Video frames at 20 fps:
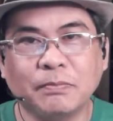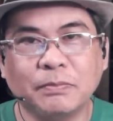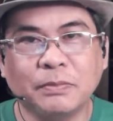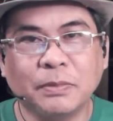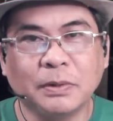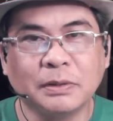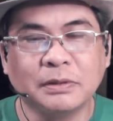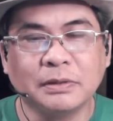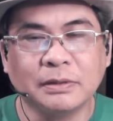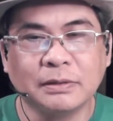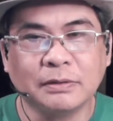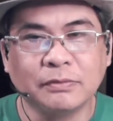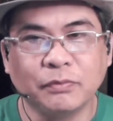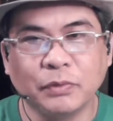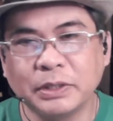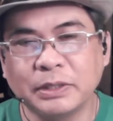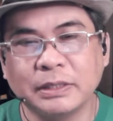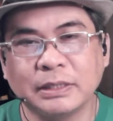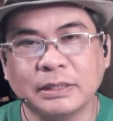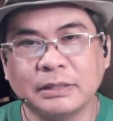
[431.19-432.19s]

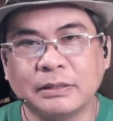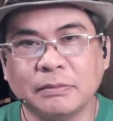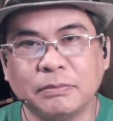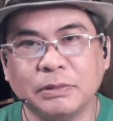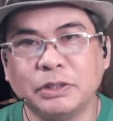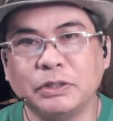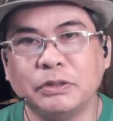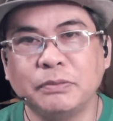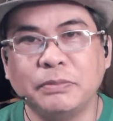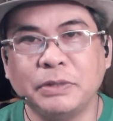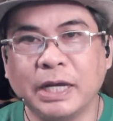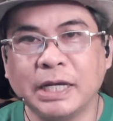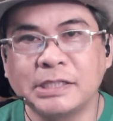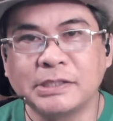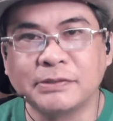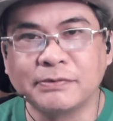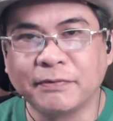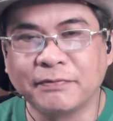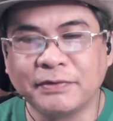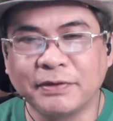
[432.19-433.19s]

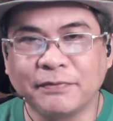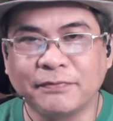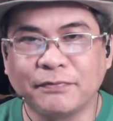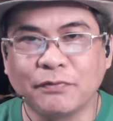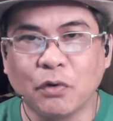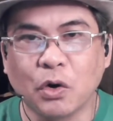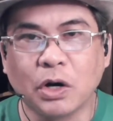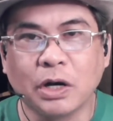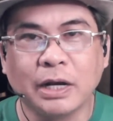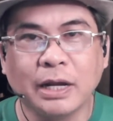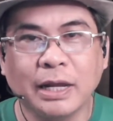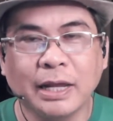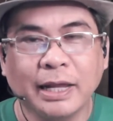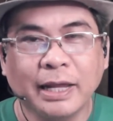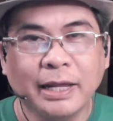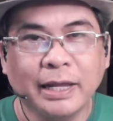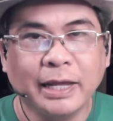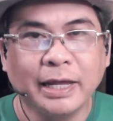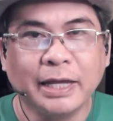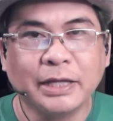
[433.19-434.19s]
WBH54
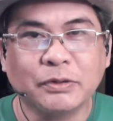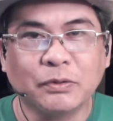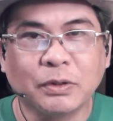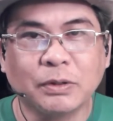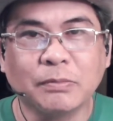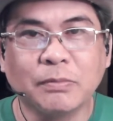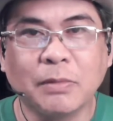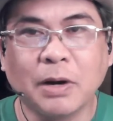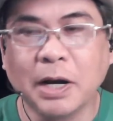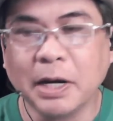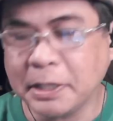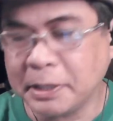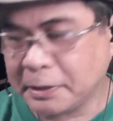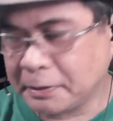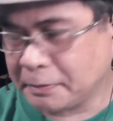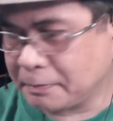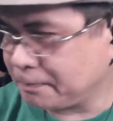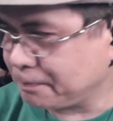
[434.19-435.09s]
Headworn mic,